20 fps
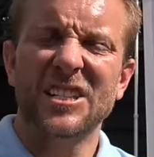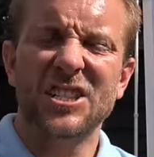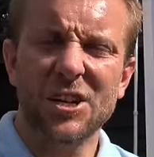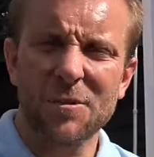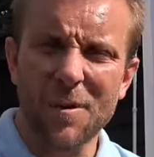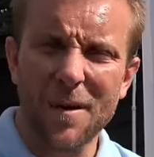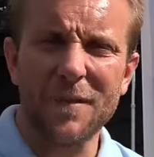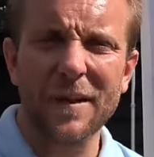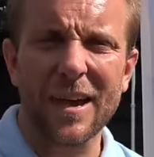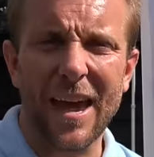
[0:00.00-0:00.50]
Do you
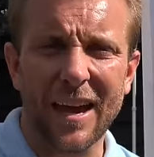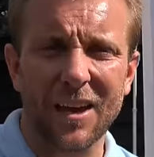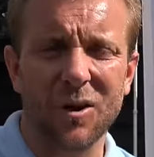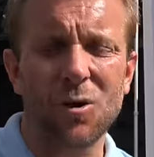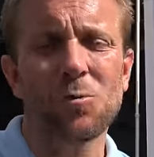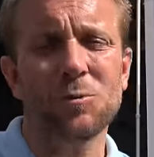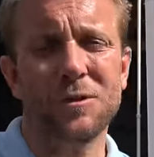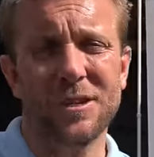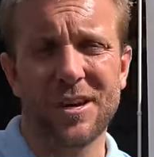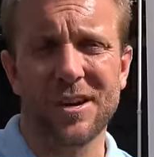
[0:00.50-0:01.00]
ever get
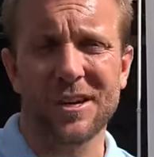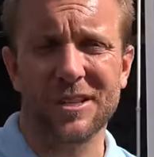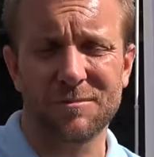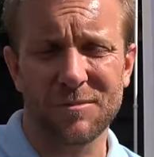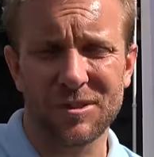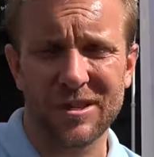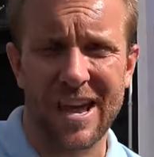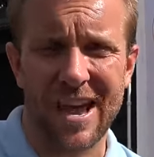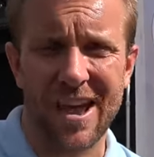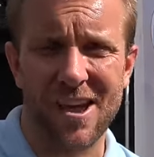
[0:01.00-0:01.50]
called to
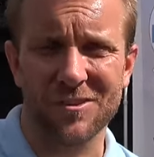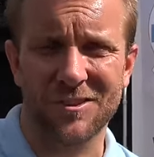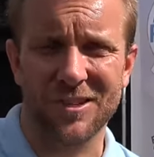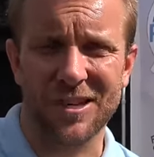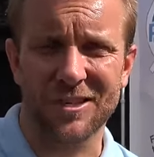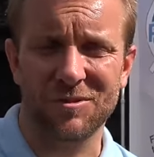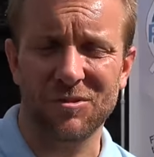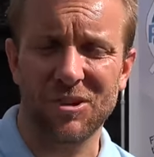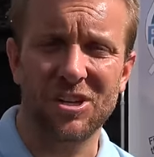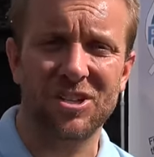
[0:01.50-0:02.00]
customers'
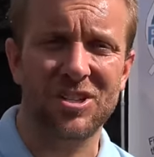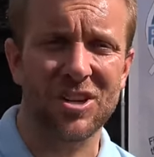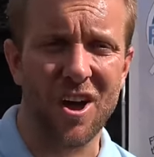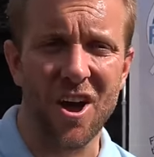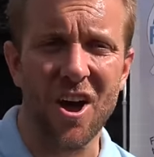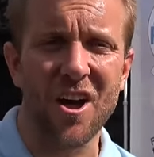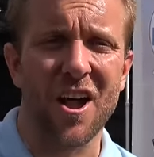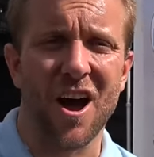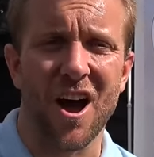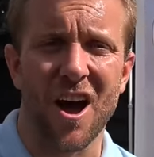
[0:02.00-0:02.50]
houses where you
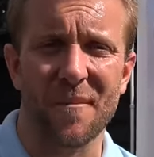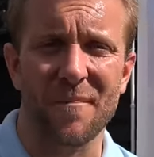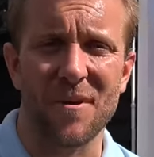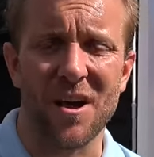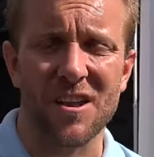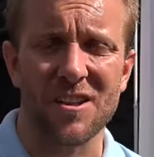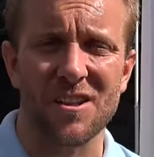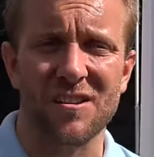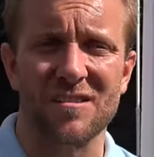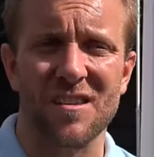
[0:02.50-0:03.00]
turn up
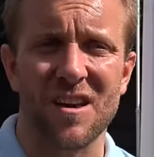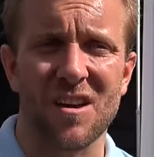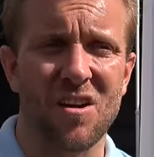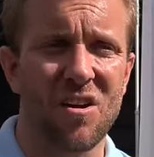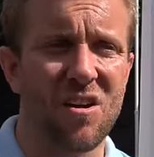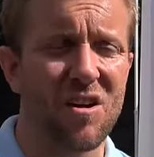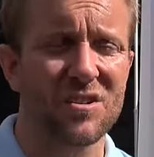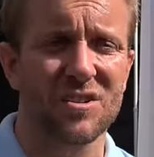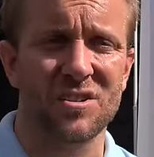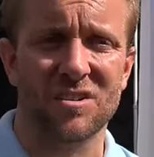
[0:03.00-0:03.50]
and you think, oh,
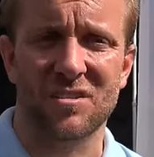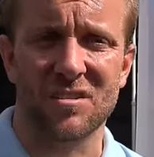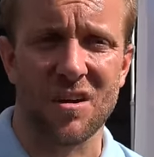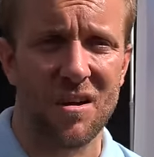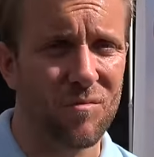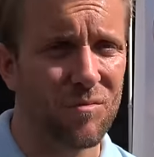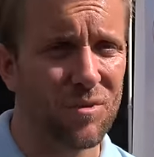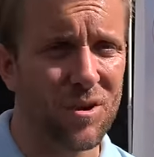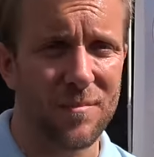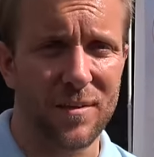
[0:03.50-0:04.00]
I just
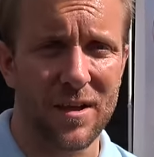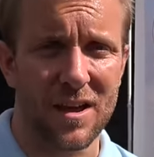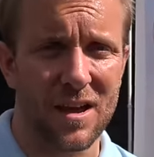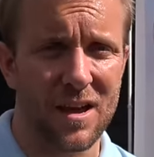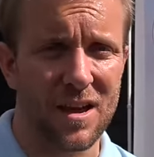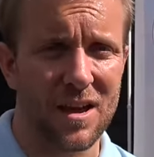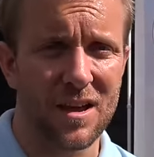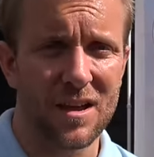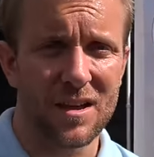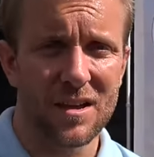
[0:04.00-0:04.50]
don't want to be
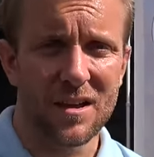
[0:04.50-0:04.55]
here?